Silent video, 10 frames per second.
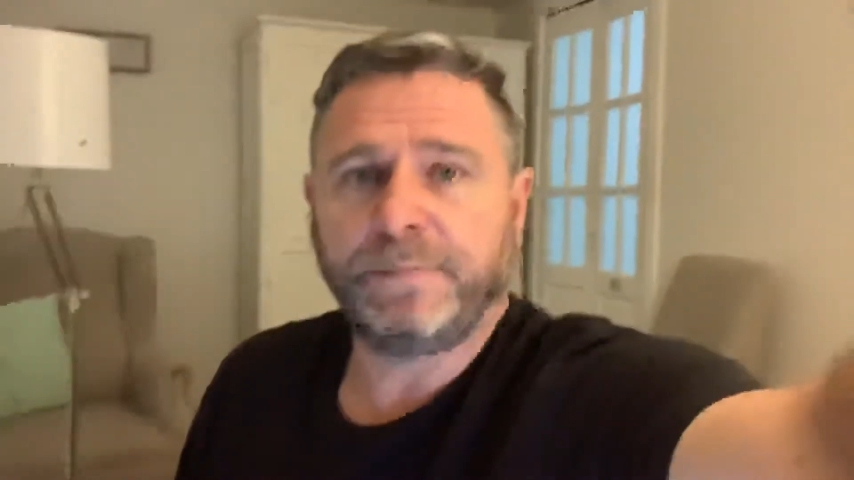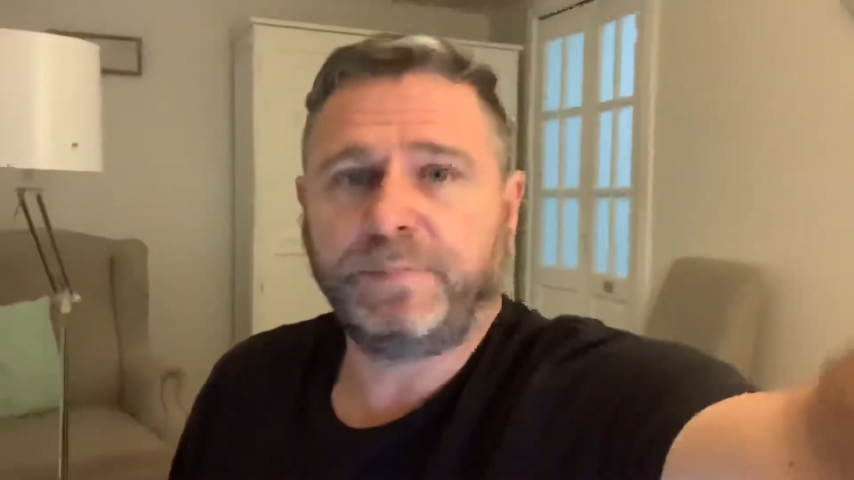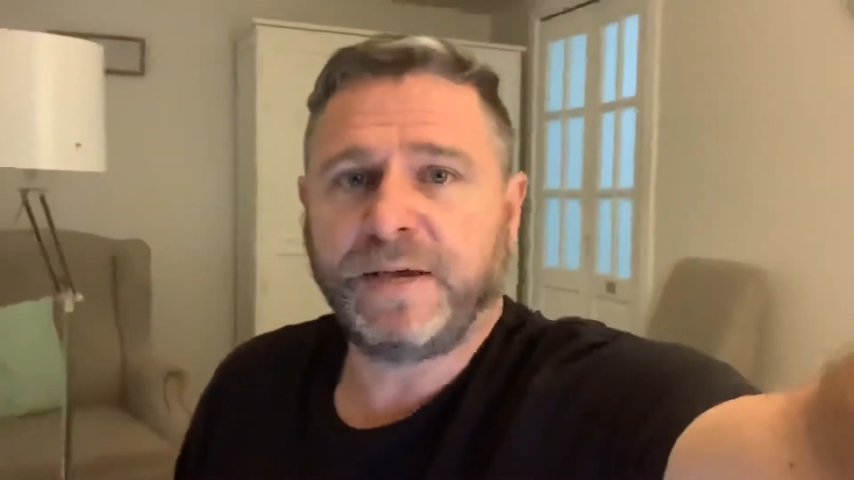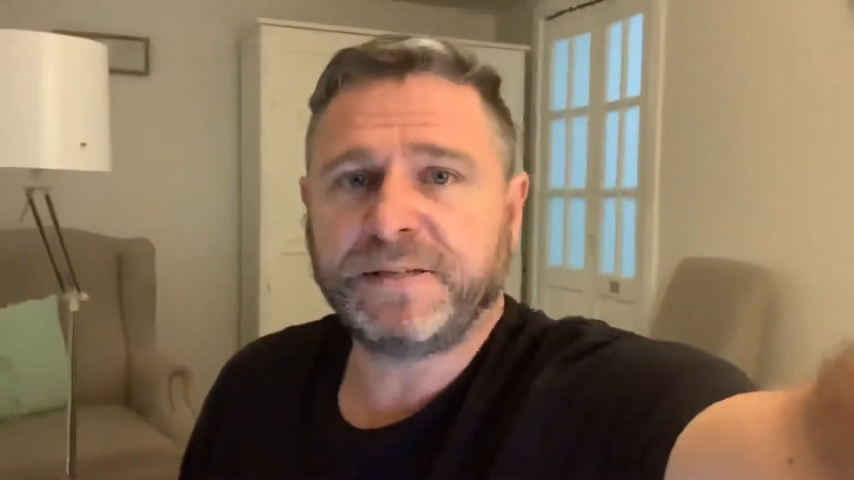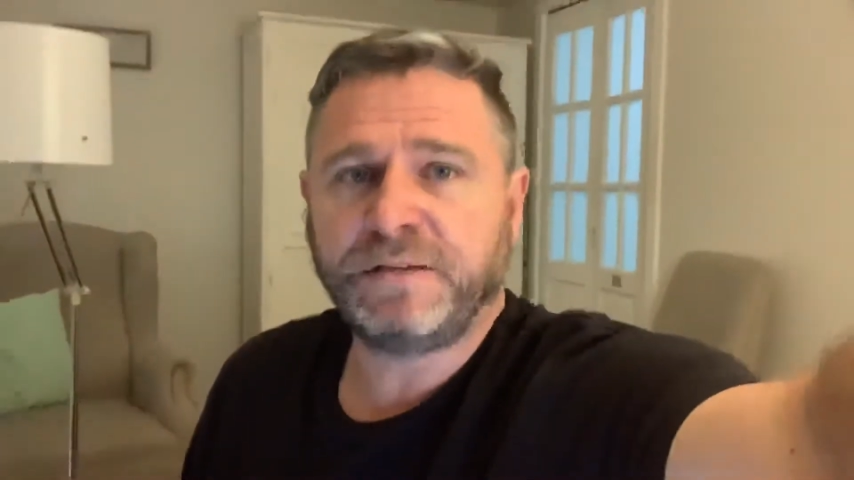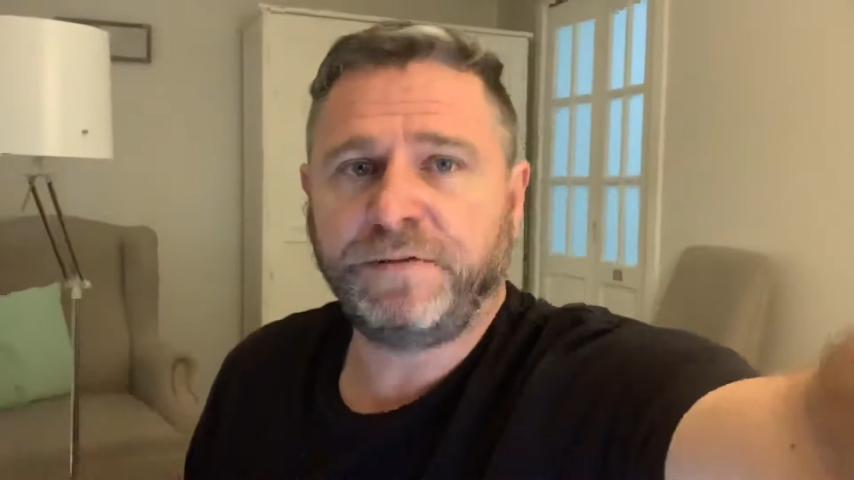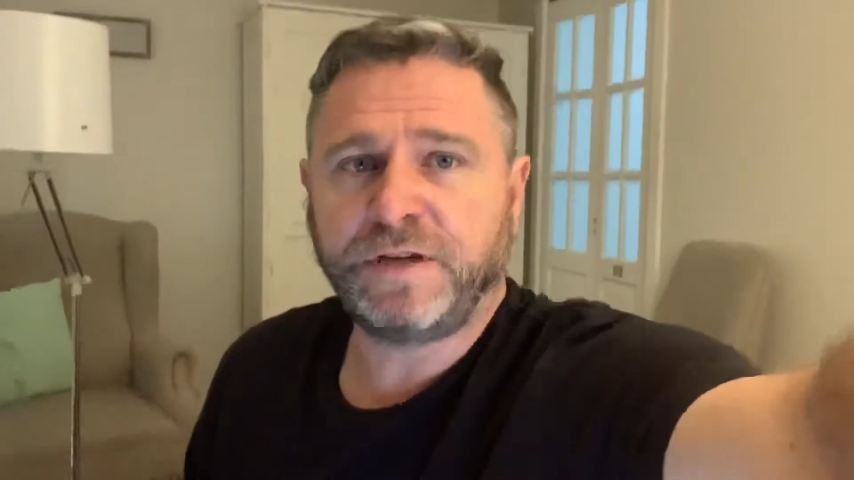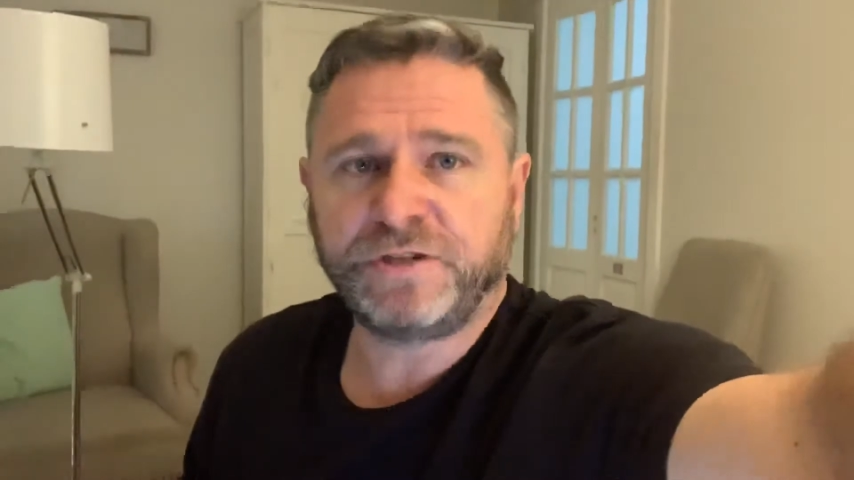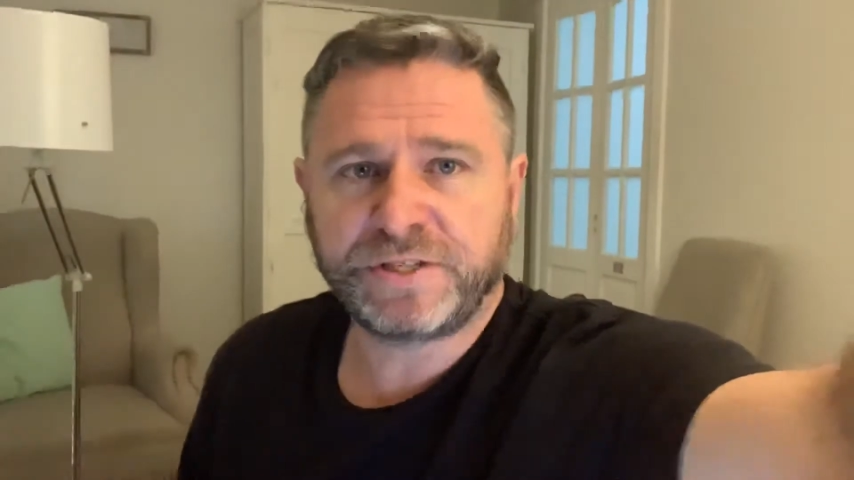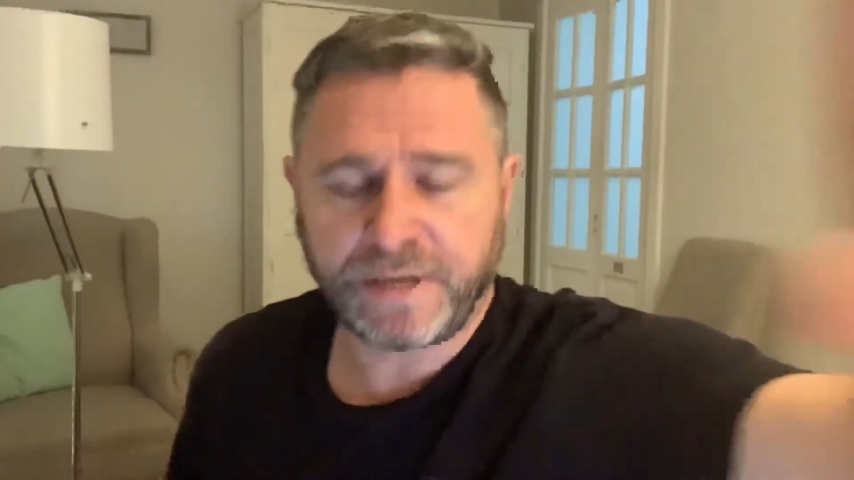best if you
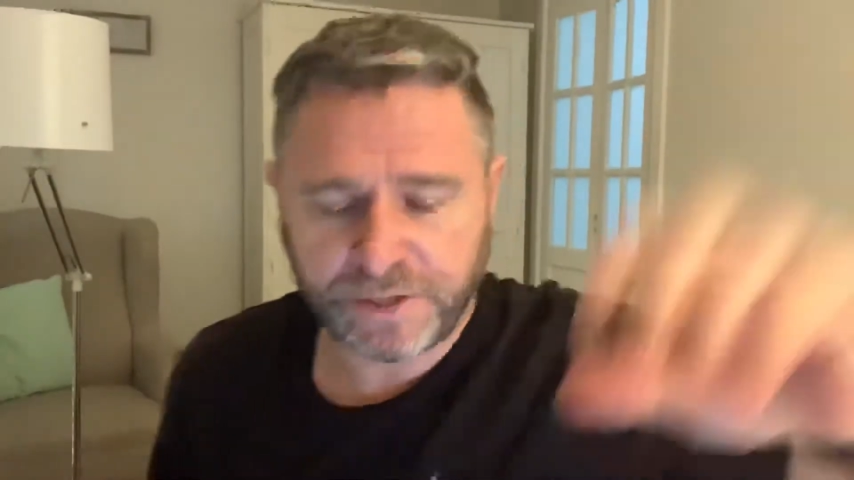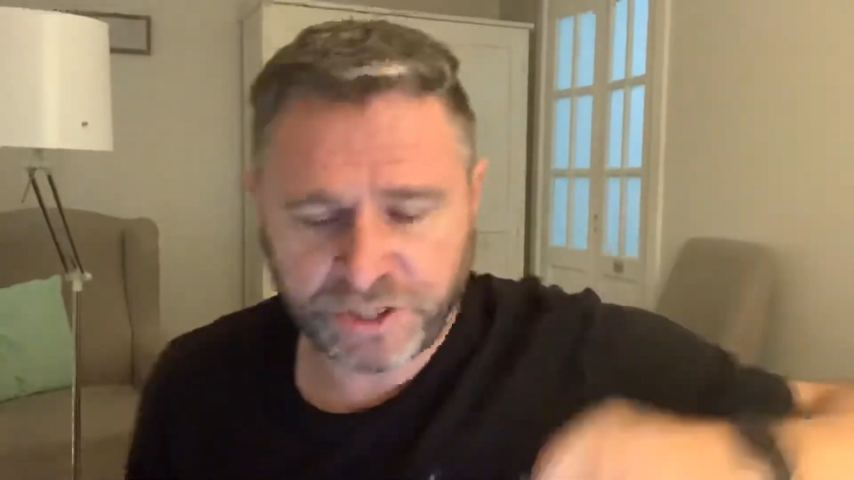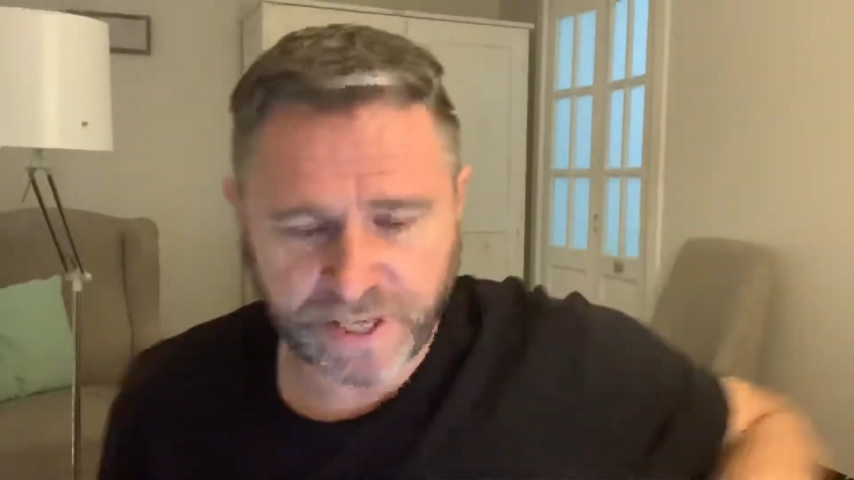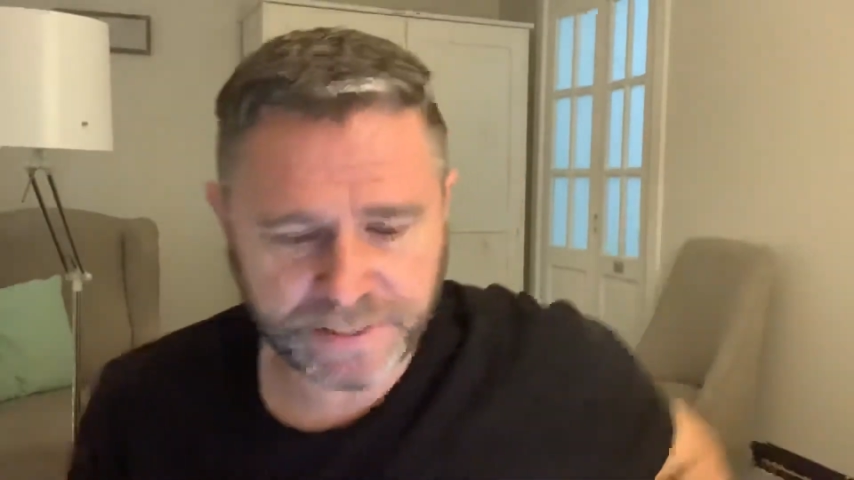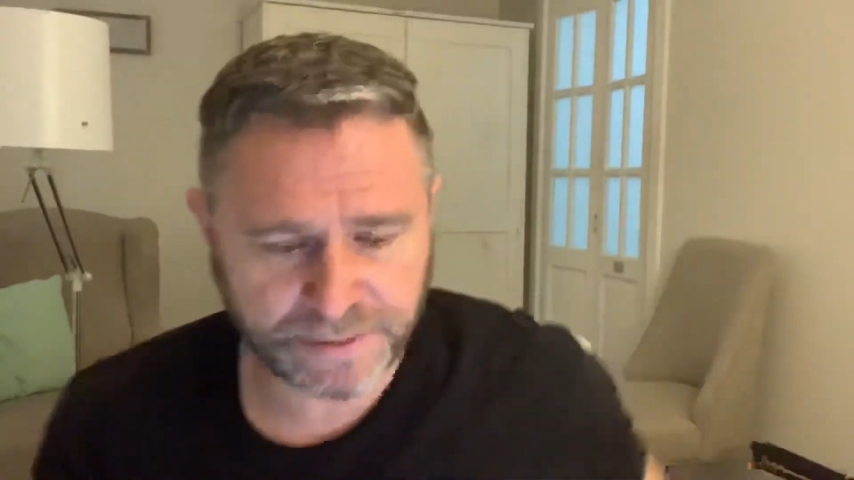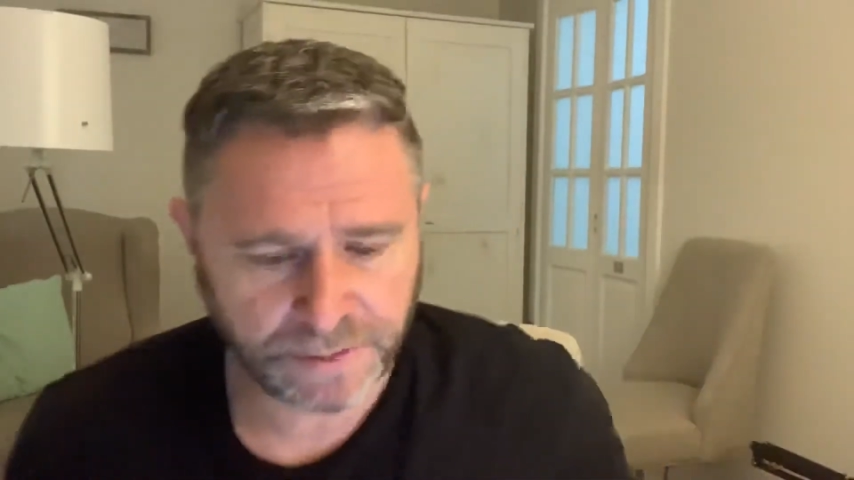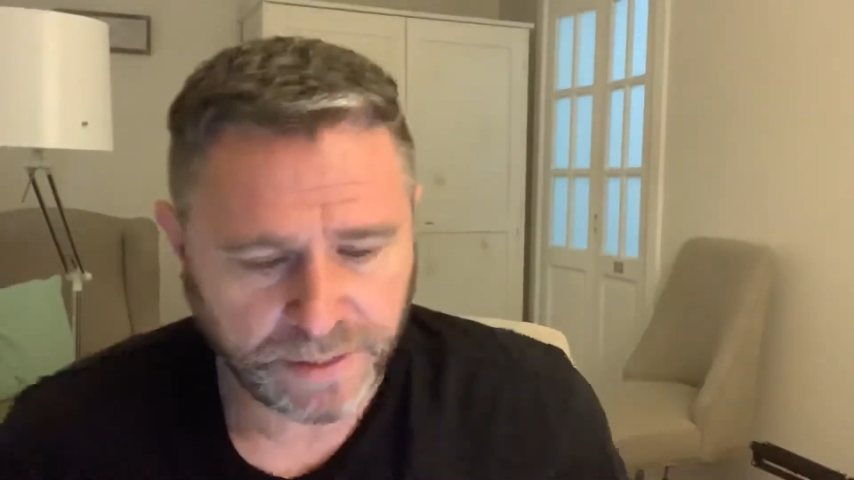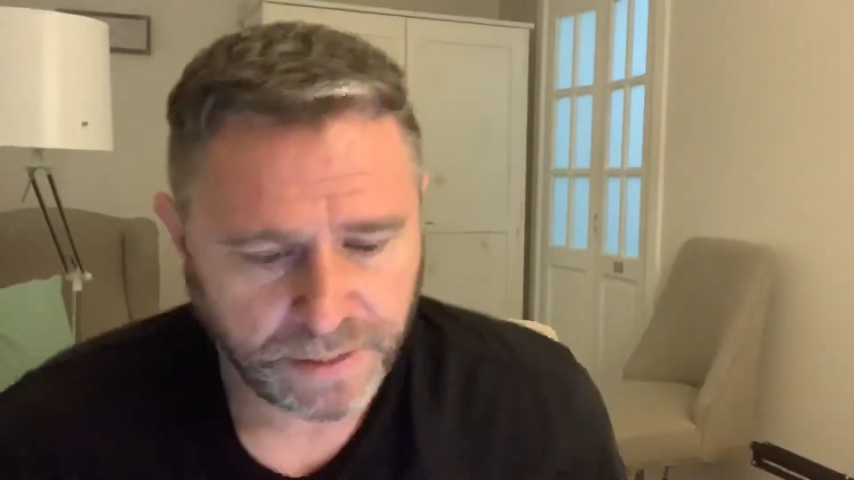can just get it just